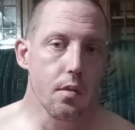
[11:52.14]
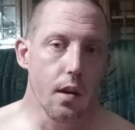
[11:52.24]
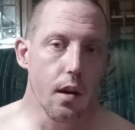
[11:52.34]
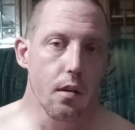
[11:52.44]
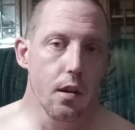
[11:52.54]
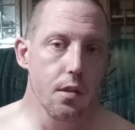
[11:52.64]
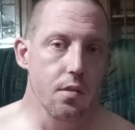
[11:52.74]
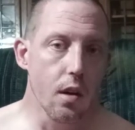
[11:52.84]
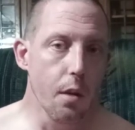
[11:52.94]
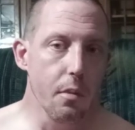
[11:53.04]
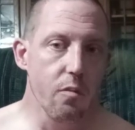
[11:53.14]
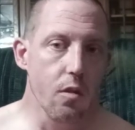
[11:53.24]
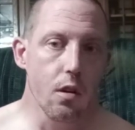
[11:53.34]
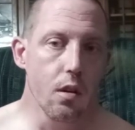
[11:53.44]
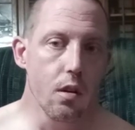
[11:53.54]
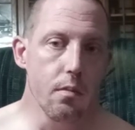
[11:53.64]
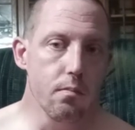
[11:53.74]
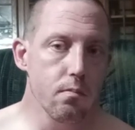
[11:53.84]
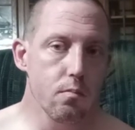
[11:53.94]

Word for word: Did I let it stop me from